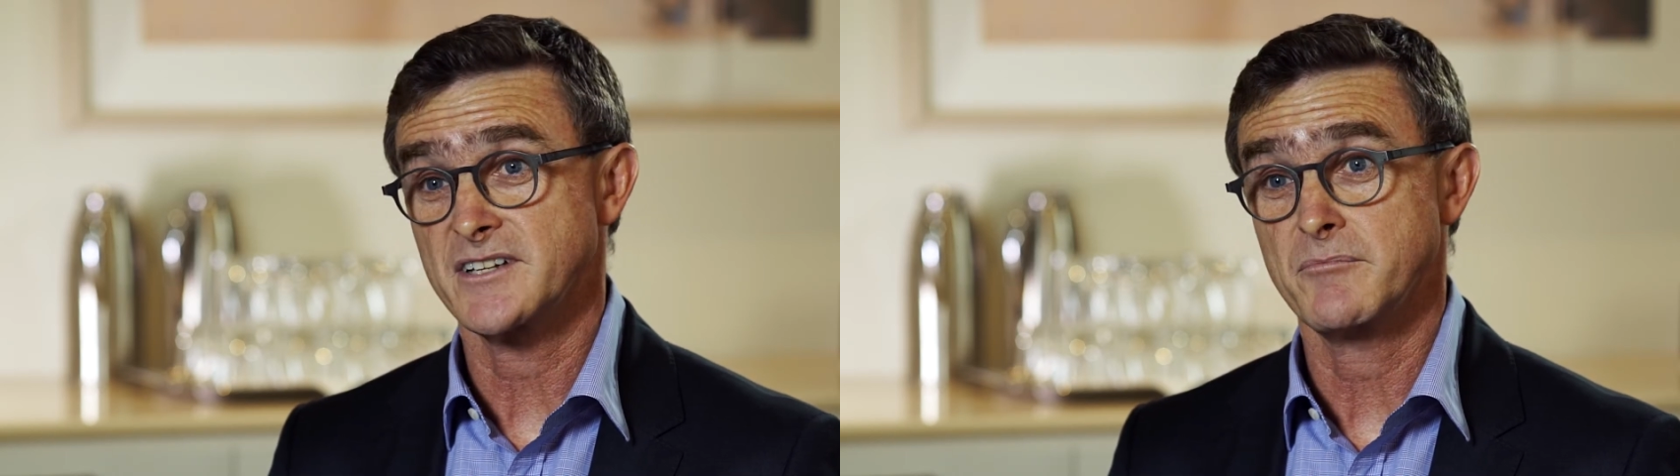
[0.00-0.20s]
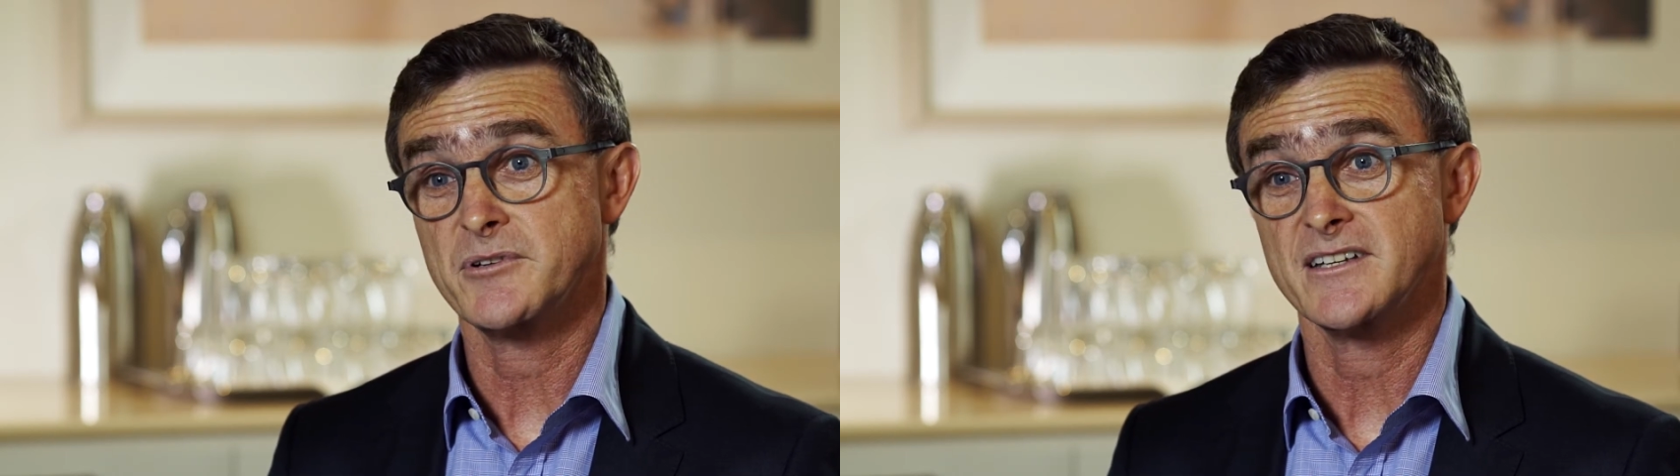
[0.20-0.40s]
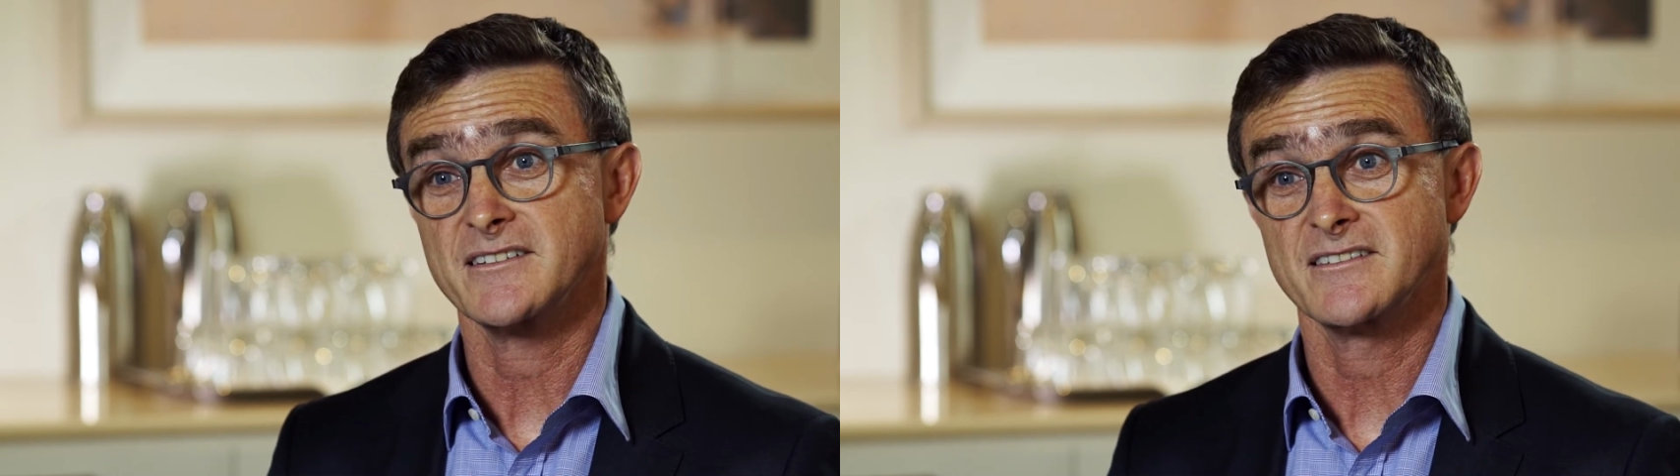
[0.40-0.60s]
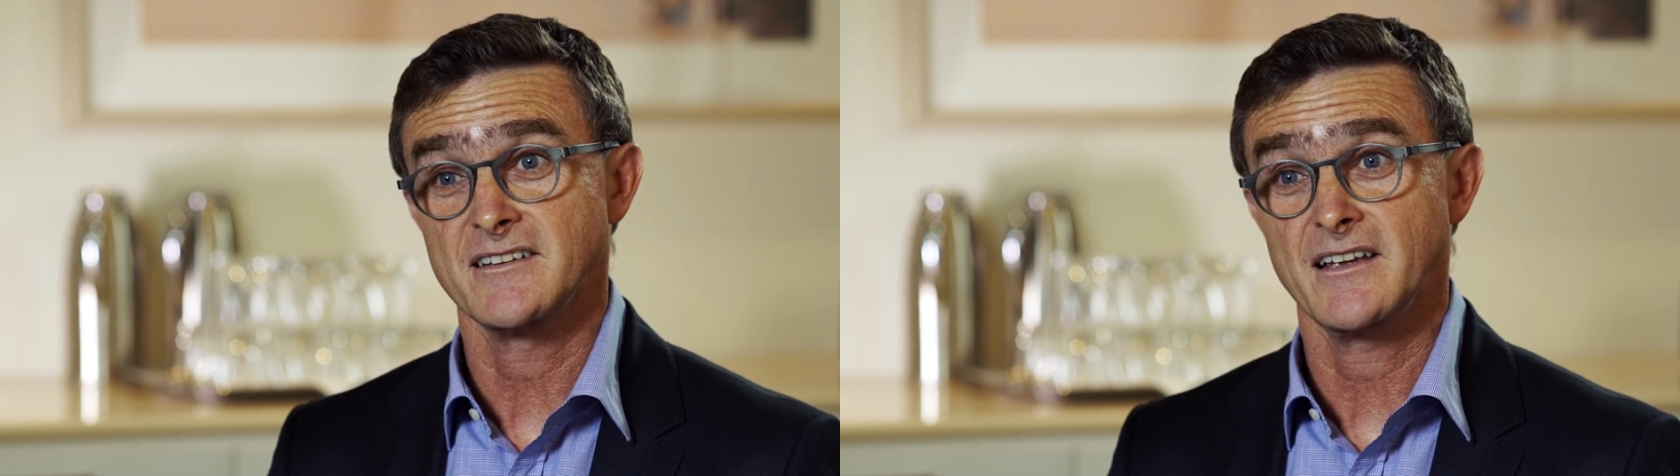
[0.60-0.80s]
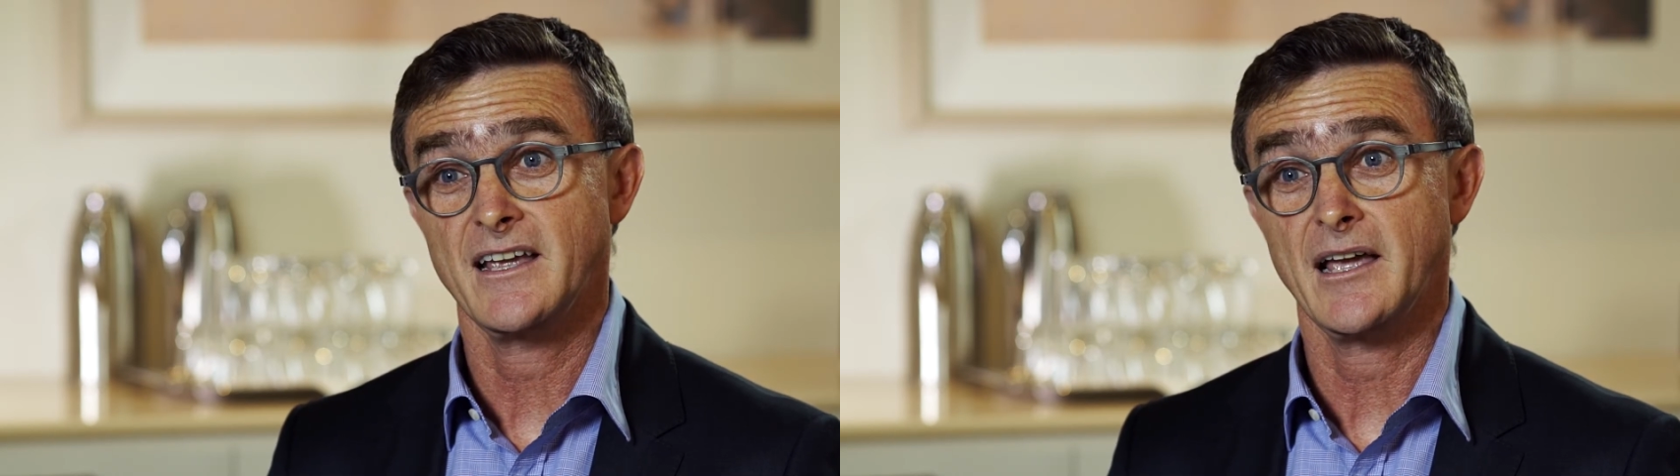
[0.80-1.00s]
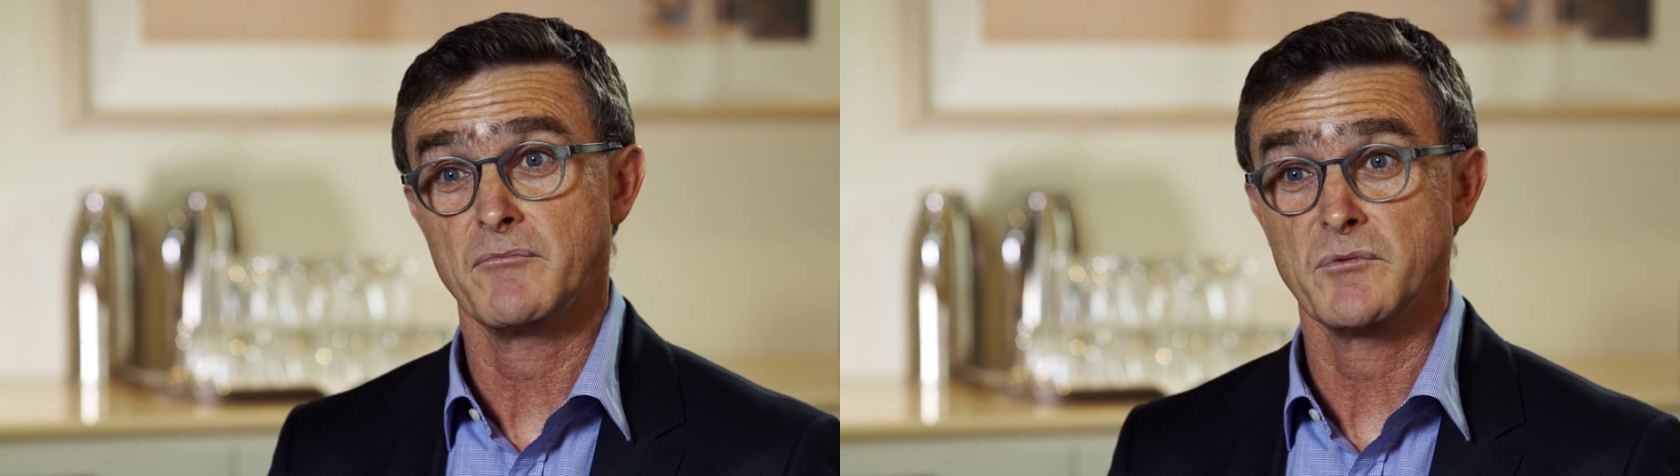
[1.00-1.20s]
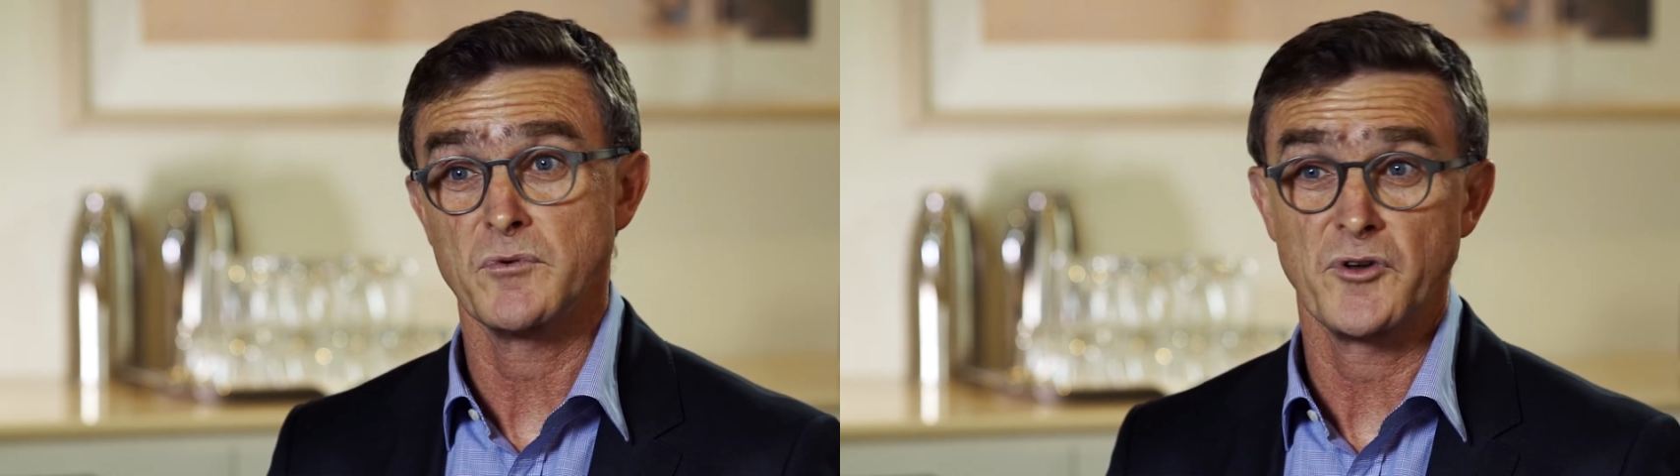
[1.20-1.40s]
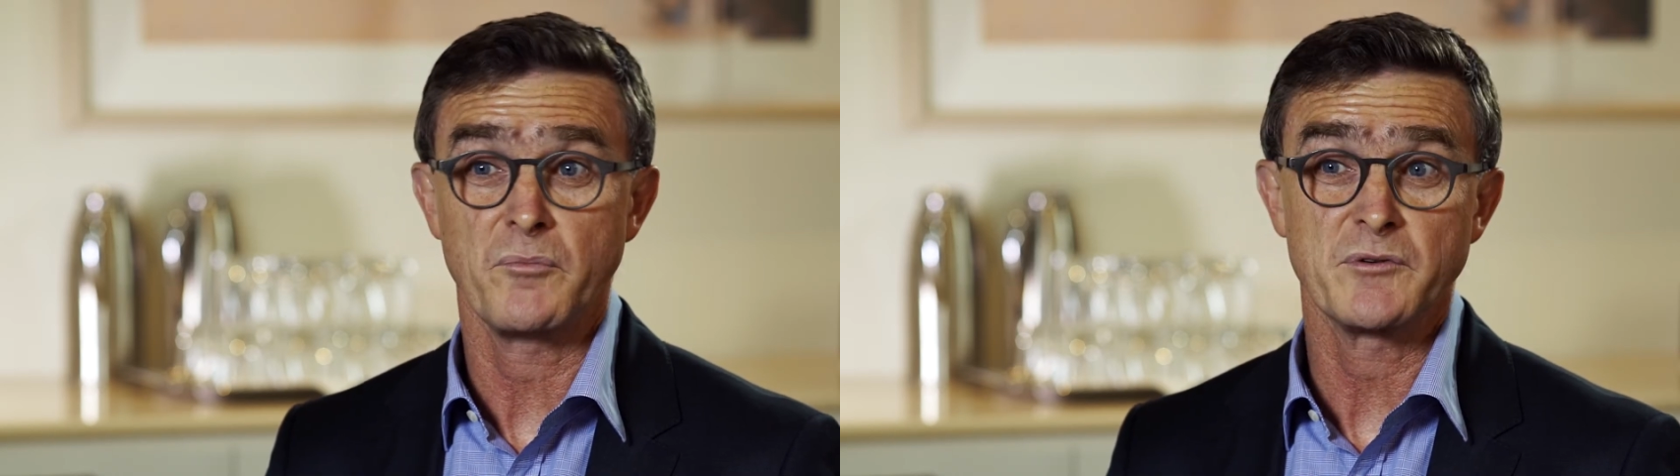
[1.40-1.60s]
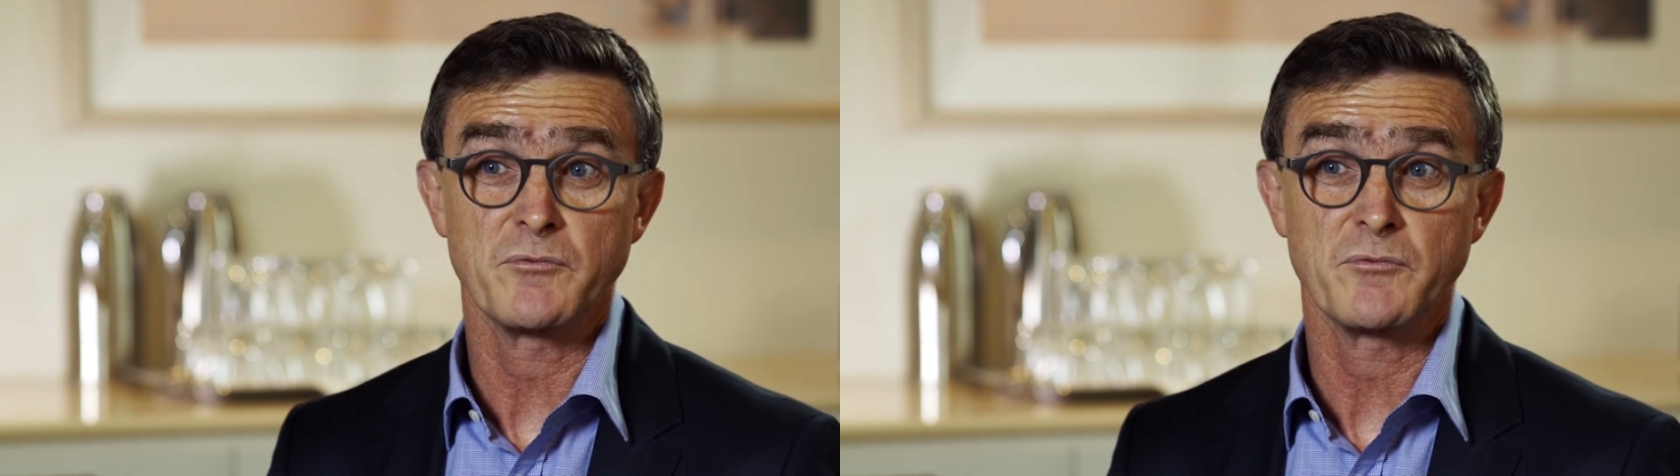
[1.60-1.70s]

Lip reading: companies and we will not be